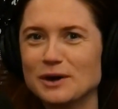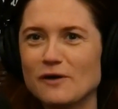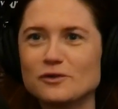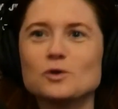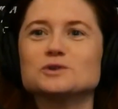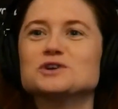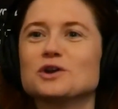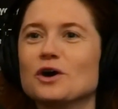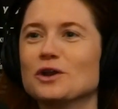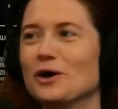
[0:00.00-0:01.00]
But of course, you're
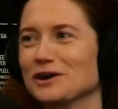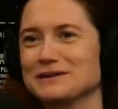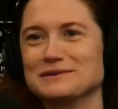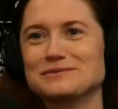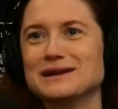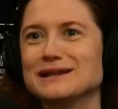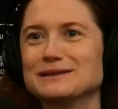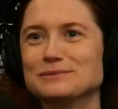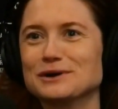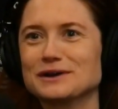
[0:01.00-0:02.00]
not going to be reading
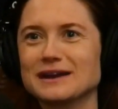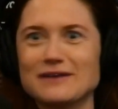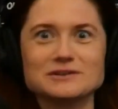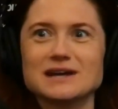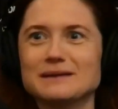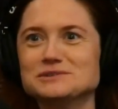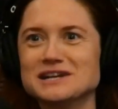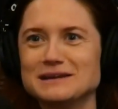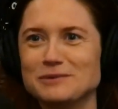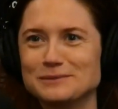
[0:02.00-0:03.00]
the book. And every time
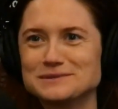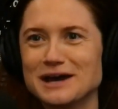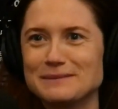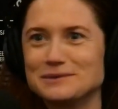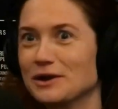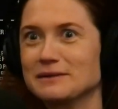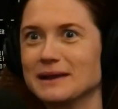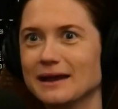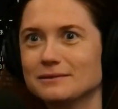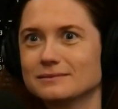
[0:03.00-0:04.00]
Ginny pops up, you're going to
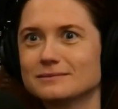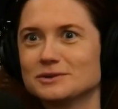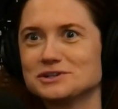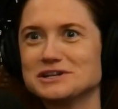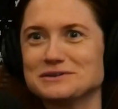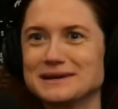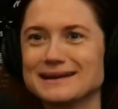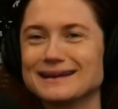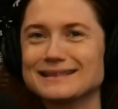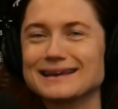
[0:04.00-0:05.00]
be like, oh, what's she
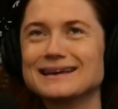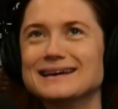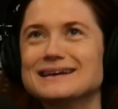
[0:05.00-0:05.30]
doing? Kind of thing.